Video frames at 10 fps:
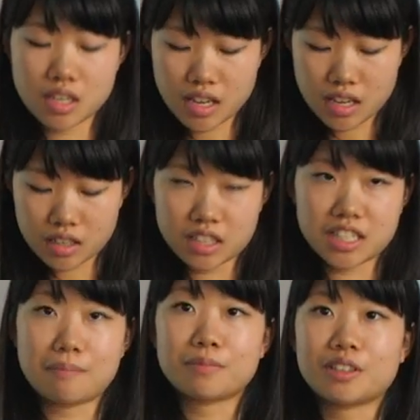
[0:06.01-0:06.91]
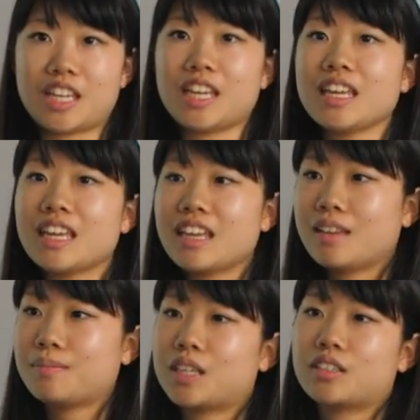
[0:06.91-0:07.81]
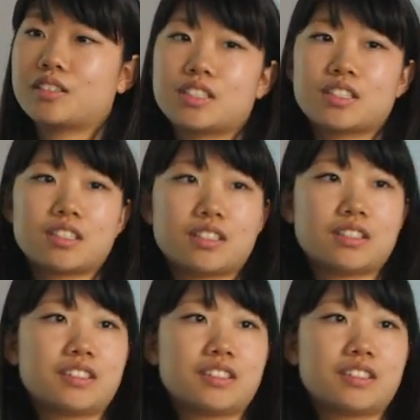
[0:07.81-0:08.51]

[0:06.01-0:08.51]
It was my dream to come to New York, so when I saw